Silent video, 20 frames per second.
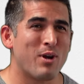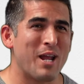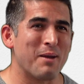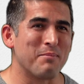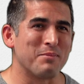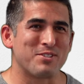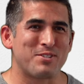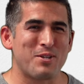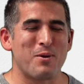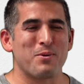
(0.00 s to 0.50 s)
by
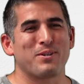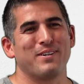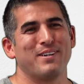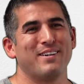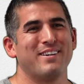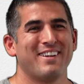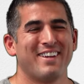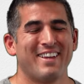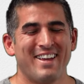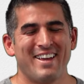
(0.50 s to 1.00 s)
Bram
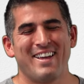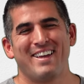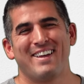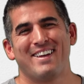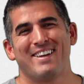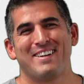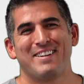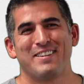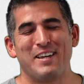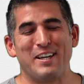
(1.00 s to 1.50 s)
Stoker.
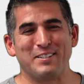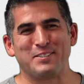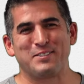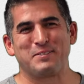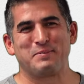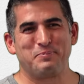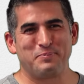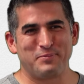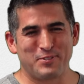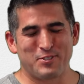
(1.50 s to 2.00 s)

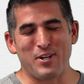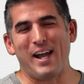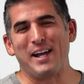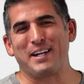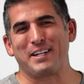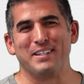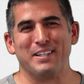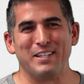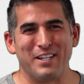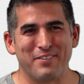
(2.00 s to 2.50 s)
That's
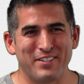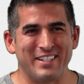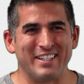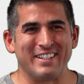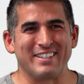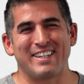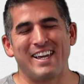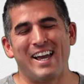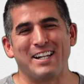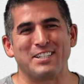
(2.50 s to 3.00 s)
Dracula,
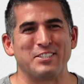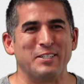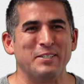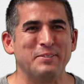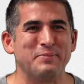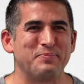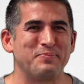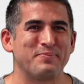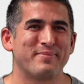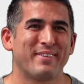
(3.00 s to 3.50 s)
if you didn't
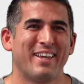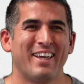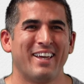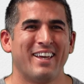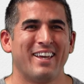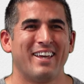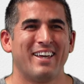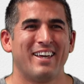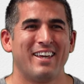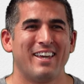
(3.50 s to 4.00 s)
catch it.
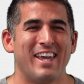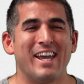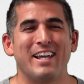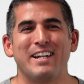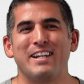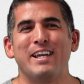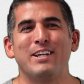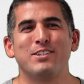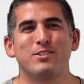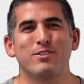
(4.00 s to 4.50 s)

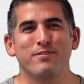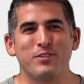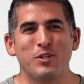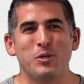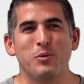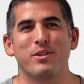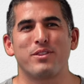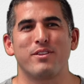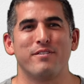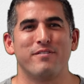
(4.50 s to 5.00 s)
And
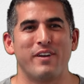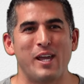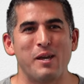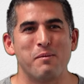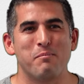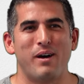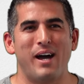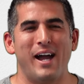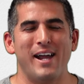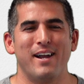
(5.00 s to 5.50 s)
Interview with a
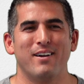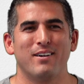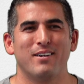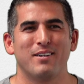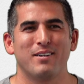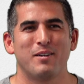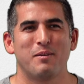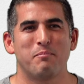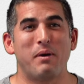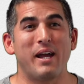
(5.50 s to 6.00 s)

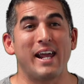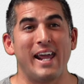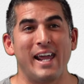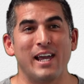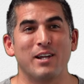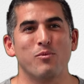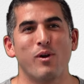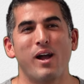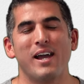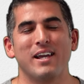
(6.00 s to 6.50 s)
Vampire
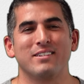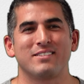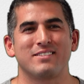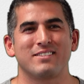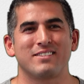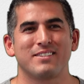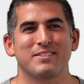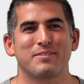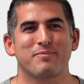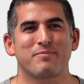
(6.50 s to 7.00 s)
by Anne
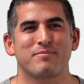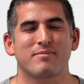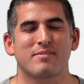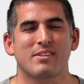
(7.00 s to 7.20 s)
Rice.